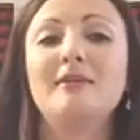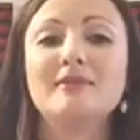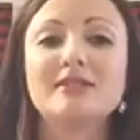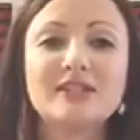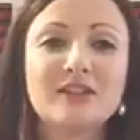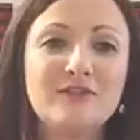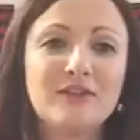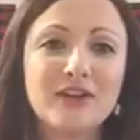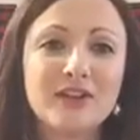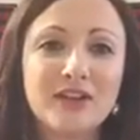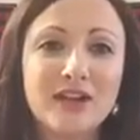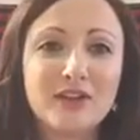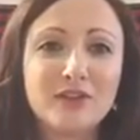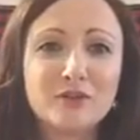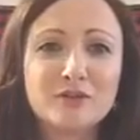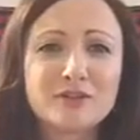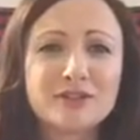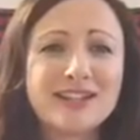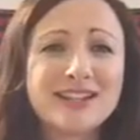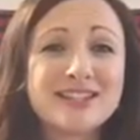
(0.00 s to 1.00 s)
Stuff like that. And
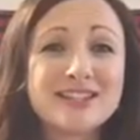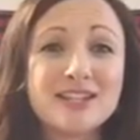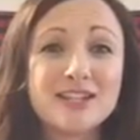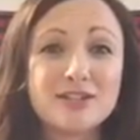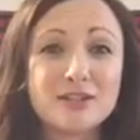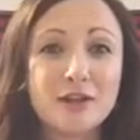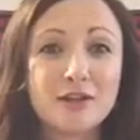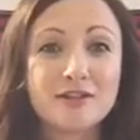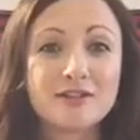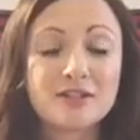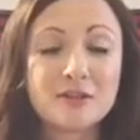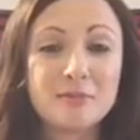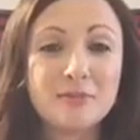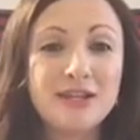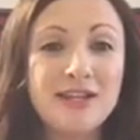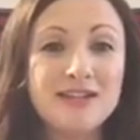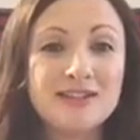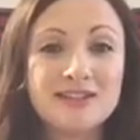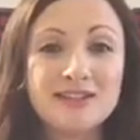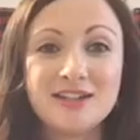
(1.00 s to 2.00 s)
those are $10 a
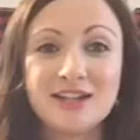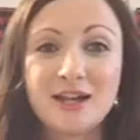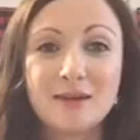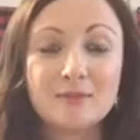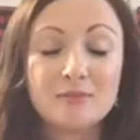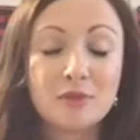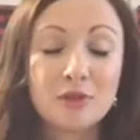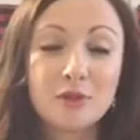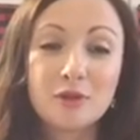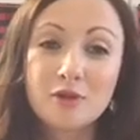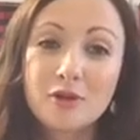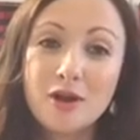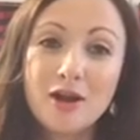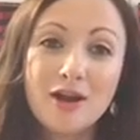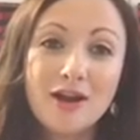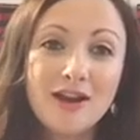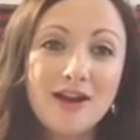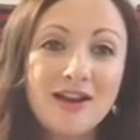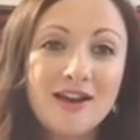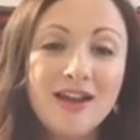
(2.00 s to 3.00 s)
piece, and it comes with a little
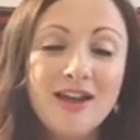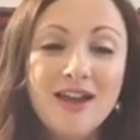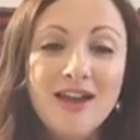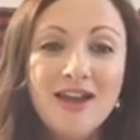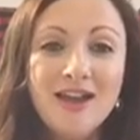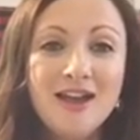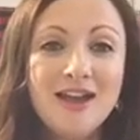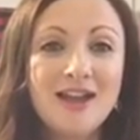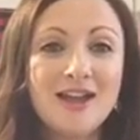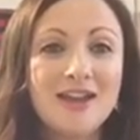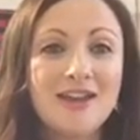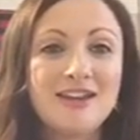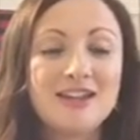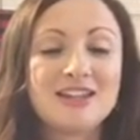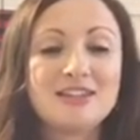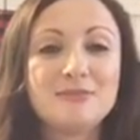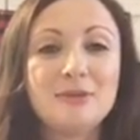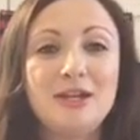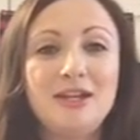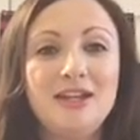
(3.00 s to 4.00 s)
card, again,
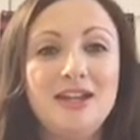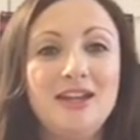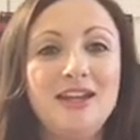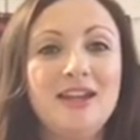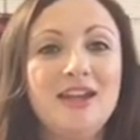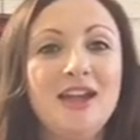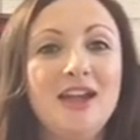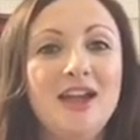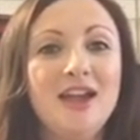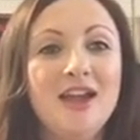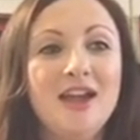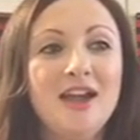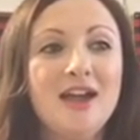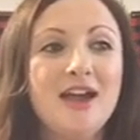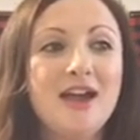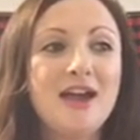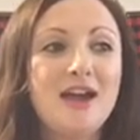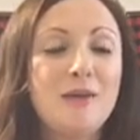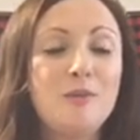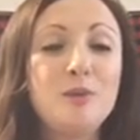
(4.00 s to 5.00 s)
explaining.
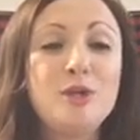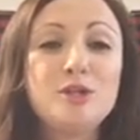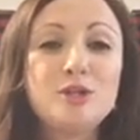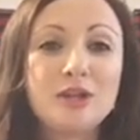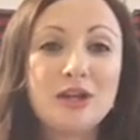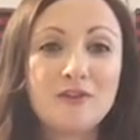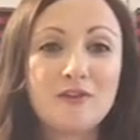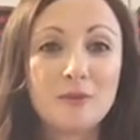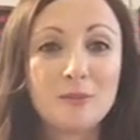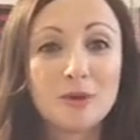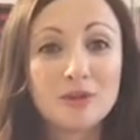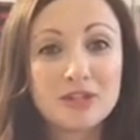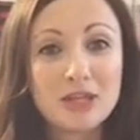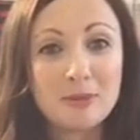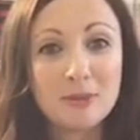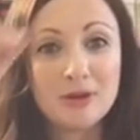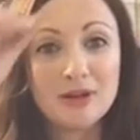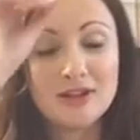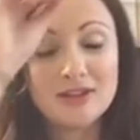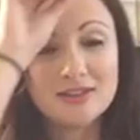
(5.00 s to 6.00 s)
We do that for birthday
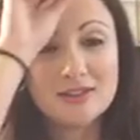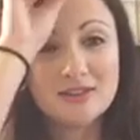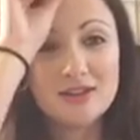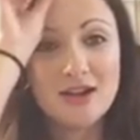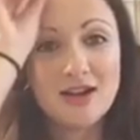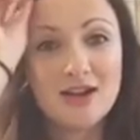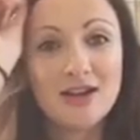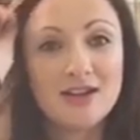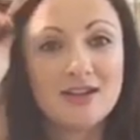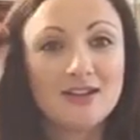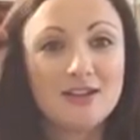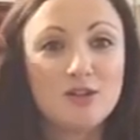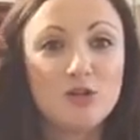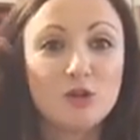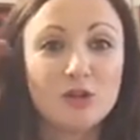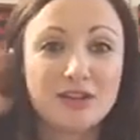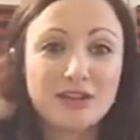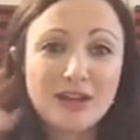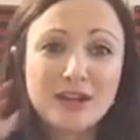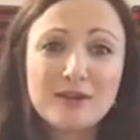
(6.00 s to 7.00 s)
parties a lot, and you
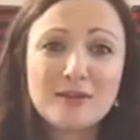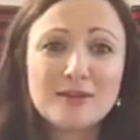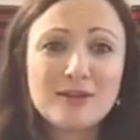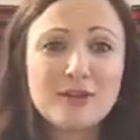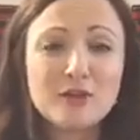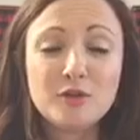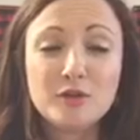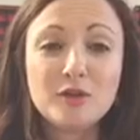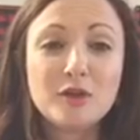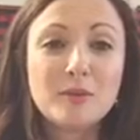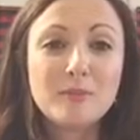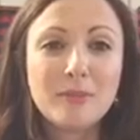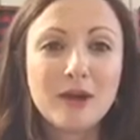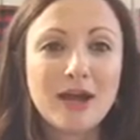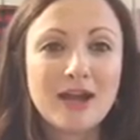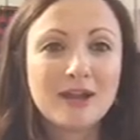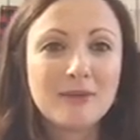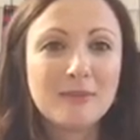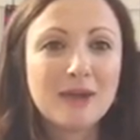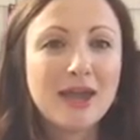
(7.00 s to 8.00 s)
can you can
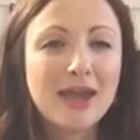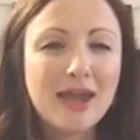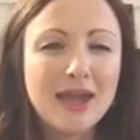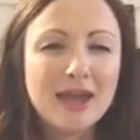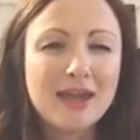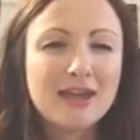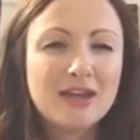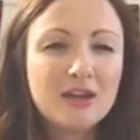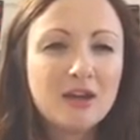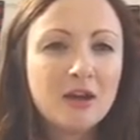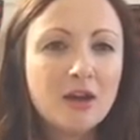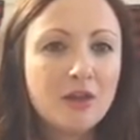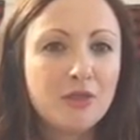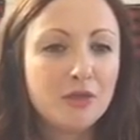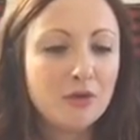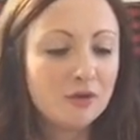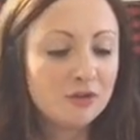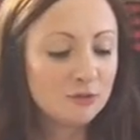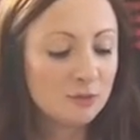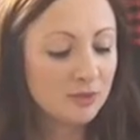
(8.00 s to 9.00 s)
buy them ahead on
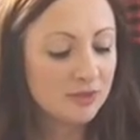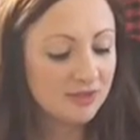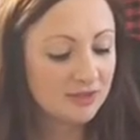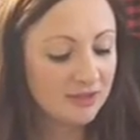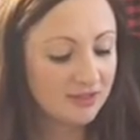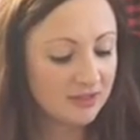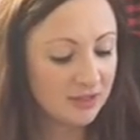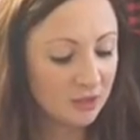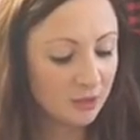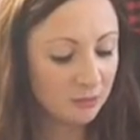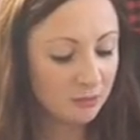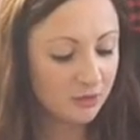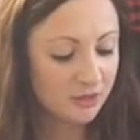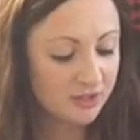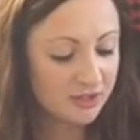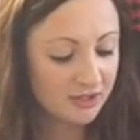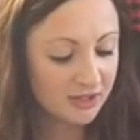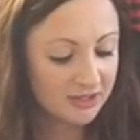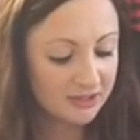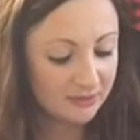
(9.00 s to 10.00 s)
those ones because they don't
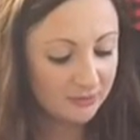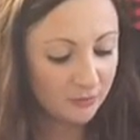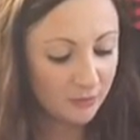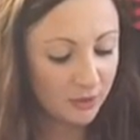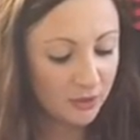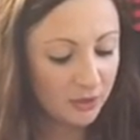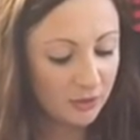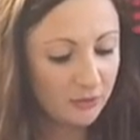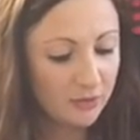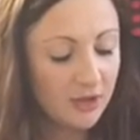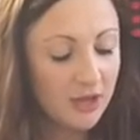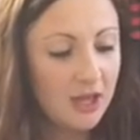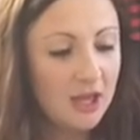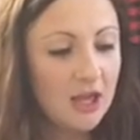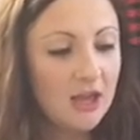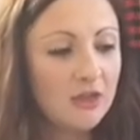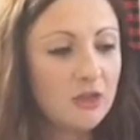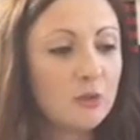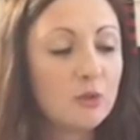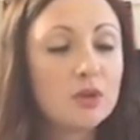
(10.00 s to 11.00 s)
personalize them for you.
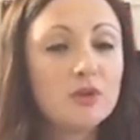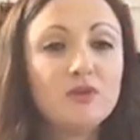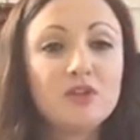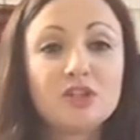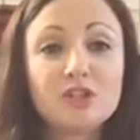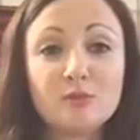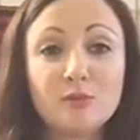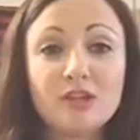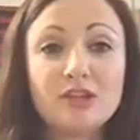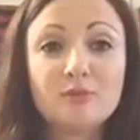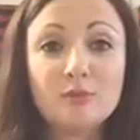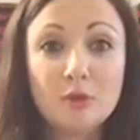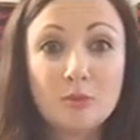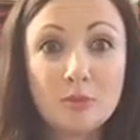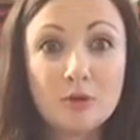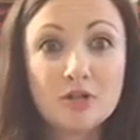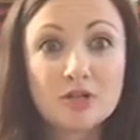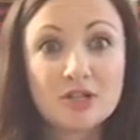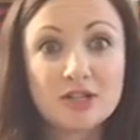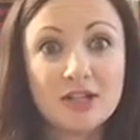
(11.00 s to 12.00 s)
The World Vision ones will
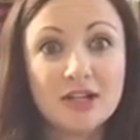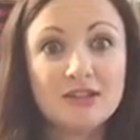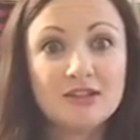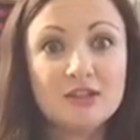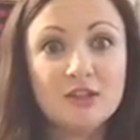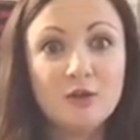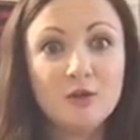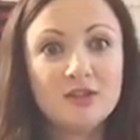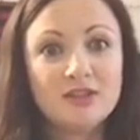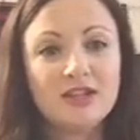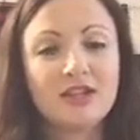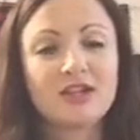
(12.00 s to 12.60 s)
personalize who it's